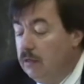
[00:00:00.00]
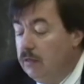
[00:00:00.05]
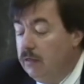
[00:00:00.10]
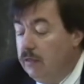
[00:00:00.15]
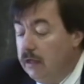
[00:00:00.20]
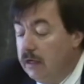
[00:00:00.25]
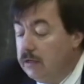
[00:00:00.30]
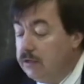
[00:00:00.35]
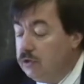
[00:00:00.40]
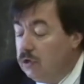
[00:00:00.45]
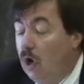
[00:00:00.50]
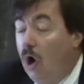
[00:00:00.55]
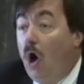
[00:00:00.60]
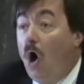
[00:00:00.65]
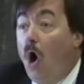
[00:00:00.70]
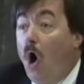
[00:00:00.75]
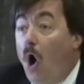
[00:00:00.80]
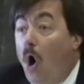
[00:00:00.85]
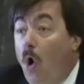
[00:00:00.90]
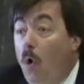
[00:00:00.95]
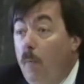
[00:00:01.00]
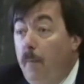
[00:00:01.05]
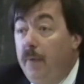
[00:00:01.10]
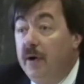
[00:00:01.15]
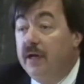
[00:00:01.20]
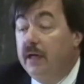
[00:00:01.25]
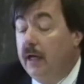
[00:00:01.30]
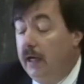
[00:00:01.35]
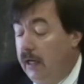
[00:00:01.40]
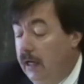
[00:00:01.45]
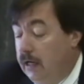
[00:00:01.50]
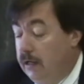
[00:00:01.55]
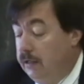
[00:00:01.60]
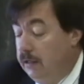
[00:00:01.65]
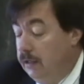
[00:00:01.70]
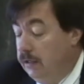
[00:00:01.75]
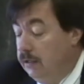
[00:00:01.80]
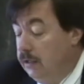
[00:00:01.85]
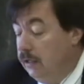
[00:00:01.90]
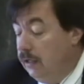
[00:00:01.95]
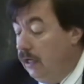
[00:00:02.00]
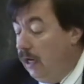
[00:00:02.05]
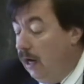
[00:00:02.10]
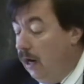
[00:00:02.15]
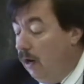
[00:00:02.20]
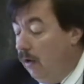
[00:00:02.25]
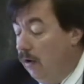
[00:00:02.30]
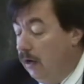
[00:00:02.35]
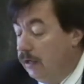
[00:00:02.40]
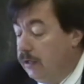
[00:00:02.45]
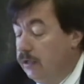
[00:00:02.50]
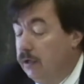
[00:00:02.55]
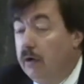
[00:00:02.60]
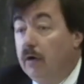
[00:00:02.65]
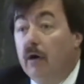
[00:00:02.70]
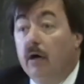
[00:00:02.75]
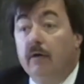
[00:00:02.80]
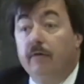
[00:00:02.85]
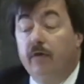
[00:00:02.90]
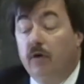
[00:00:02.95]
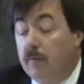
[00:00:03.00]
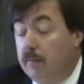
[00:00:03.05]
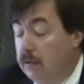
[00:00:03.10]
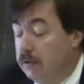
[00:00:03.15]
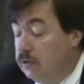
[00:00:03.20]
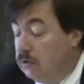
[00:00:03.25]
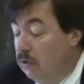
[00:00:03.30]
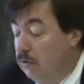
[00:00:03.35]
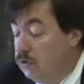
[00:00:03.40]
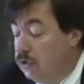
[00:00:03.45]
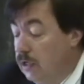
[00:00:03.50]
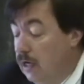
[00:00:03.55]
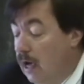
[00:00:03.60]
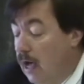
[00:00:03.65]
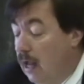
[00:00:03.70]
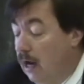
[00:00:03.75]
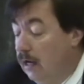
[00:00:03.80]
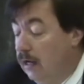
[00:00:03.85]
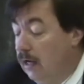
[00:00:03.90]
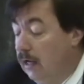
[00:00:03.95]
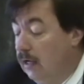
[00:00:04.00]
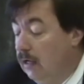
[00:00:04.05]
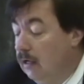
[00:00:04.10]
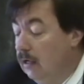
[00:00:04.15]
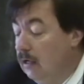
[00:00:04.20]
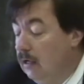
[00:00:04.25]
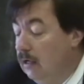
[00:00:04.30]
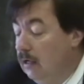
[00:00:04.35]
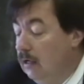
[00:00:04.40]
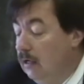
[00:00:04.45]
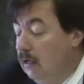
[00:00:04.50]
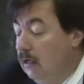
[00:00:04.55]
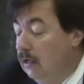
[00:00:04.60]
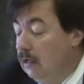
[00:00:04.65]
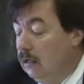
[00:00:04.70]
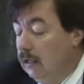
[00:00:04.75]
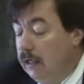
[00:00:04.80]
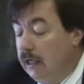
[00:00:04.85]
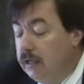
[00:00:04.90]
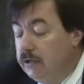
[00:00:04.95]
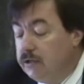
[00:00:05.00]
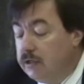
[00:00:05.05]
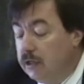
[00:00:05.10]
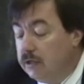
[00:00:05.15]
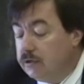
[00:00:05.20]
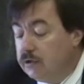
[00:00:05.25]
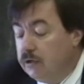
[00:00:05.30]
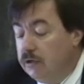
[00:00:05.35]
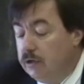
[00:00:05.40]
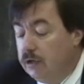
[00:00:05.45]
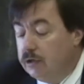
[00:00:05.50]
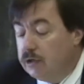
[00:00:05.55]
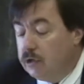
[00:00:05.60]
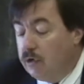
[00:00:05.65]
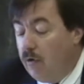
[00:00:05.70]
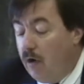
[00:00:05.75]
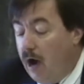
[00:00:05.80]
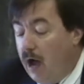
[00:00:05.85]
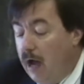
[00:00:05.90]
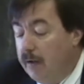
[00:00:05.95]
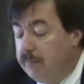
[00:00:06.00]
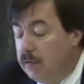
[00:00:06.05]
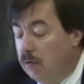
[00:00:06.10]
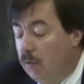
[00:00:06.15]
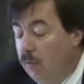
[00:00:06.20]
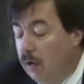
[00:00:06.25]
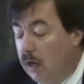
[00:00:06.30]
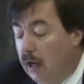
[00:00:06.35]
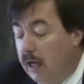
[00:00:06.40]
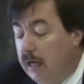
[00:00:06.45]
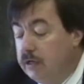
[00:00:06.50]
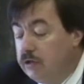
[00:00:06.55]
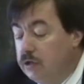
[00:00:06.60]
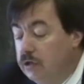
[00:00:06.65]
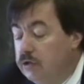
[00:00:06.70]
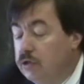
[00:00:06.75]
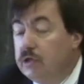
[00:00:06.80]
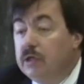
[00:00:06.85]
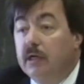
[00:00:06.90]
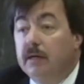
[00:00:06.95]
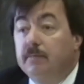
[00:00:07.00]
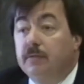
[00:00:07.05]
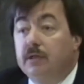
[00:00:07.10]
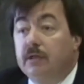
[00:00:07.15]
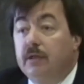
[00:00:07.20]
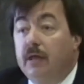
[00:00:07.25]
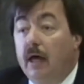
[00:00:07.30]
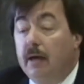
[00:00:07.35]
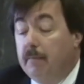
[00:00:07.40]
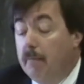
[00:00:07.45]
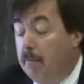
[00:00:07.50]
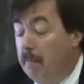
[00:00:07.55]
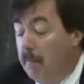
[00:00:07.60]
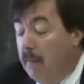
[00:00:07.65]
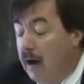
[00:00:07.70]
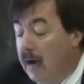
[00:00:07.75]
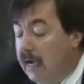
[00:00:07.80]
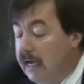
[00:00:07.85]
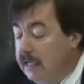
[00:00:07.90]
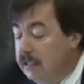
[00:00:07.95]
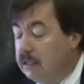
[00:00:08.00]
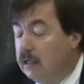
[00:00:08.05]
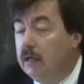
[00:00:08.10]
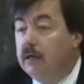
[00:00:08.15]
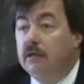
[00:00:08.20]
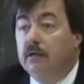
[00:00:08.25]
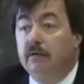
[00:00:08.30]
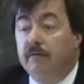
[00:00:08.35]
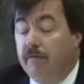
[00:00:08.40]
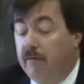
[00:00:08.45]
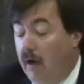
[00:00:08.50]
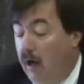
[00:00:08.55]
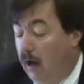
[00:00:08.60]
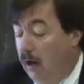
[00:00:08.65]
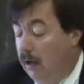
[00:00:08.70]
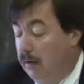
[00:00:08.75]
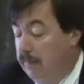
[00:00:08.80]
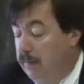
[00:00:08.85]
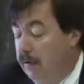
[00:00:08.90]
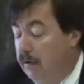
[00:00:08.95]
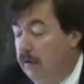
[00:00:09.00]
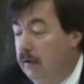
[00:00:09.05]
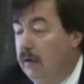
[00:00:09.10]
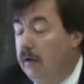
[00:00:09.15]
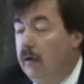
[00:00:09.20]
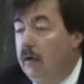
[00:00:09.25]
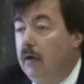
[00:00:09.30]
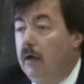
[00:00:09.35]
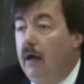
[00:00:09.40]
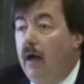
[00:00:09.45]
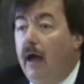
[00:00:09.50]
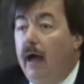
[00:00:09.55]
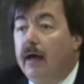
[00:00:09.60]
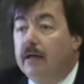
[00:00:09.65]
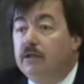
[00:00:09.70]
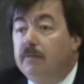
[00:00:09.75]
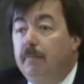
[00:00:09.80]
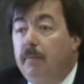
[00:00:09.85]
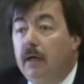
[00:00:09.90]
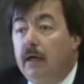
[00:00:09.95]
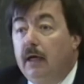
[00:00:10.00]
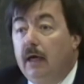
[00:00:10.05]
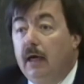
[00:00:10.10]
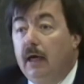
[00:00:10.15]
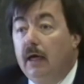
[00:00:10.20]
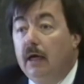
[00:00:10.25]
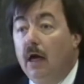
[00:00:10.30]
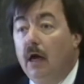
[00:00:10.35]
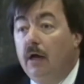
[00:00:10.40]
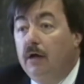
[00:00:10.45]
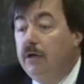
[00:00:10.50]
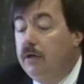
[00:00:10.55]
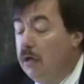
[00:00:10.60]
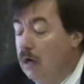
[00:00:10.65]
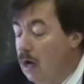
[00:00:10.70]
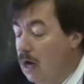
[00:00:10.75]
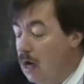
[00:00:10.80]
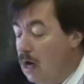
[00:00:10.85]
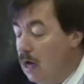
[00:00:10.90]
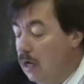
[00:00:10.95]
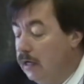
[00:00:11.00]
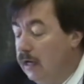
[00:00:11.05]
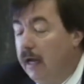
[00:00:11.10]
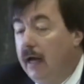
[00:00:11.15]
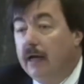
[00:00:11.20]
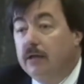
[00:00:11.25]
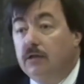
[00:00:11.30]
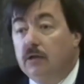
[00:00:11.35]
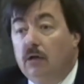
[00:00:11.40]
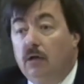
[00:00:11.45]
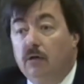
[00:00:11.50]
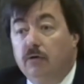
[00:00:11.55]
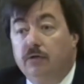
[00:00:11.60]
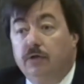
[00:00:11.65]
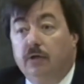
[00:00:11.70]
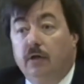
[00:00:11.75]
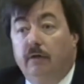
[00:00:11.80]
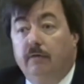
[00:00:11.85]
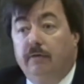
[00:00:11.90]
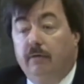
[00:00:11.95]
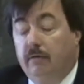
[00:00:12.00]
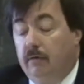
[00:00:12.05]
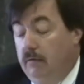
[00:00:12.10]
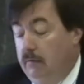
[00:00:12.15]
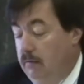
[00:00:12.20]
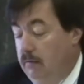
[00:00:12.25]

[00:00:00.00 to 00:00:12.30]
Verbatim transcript: This open-ended character of human sociality leads us to describe the relationships that might develop as being non-exclusive.